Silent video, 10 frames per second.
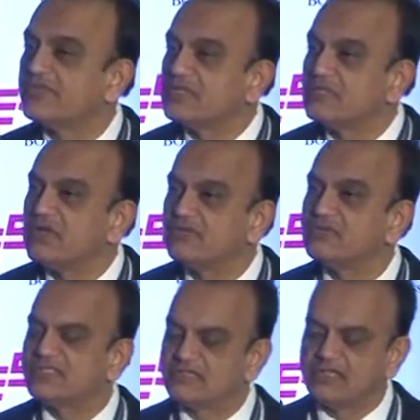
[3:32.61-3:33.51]
of an
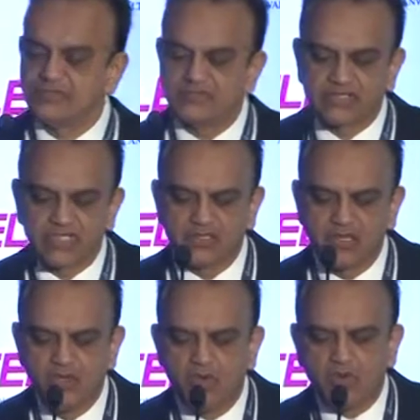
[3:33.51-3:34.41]
unlawful restraint of trade,
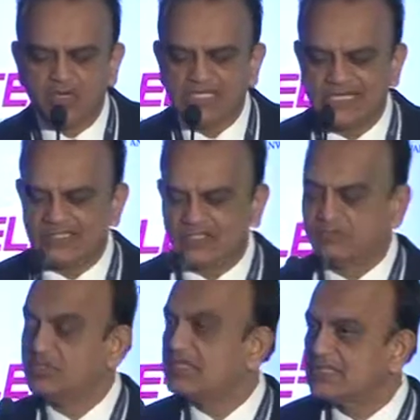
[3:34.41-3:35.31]
or that it
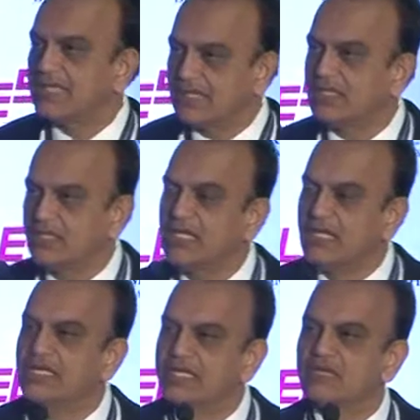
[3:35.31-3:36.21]
is per se
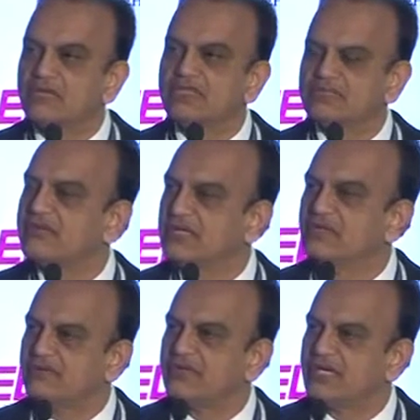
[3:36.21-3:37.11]
illegal
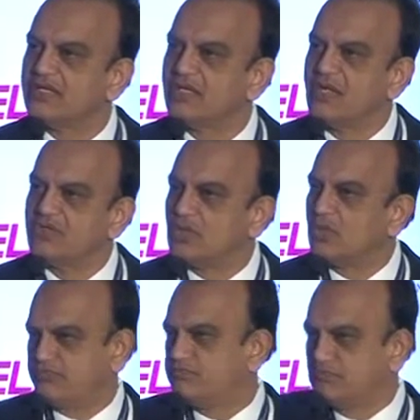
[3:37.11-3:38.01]
restraint of trade.
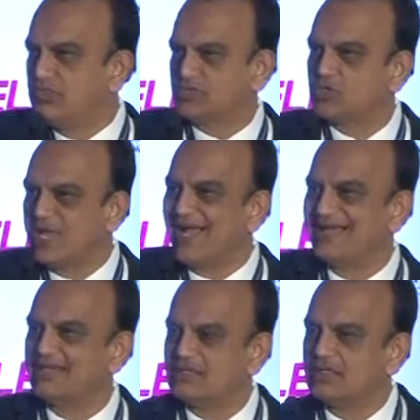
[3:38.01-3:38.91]
So much
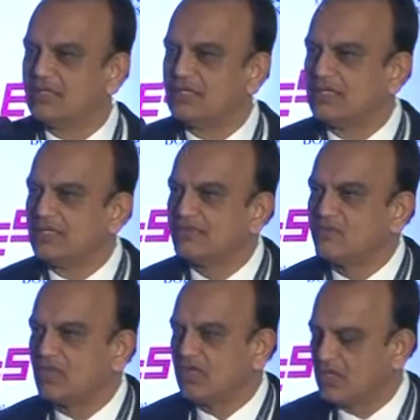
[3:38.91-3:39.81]
higher
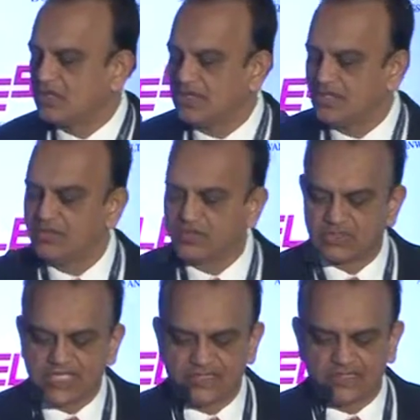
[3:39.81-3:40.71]

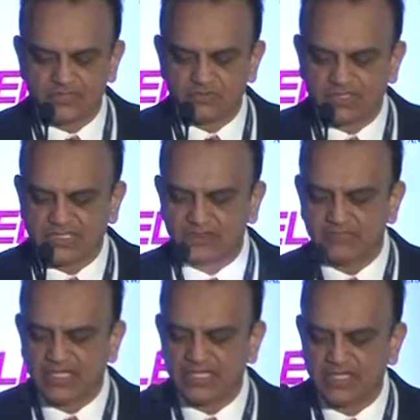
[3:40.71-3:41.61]
standard is what they've
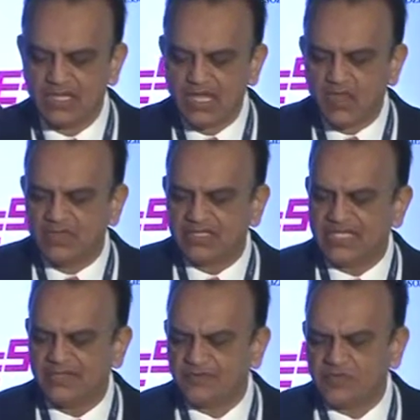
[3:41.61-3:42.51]
applied. But
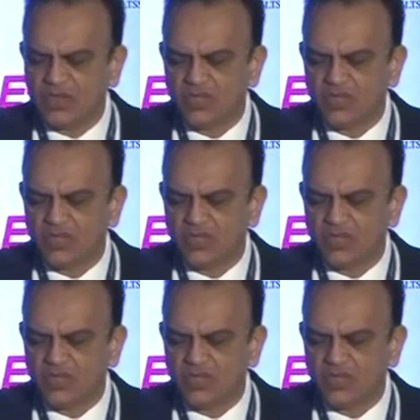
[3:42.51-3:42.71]
then,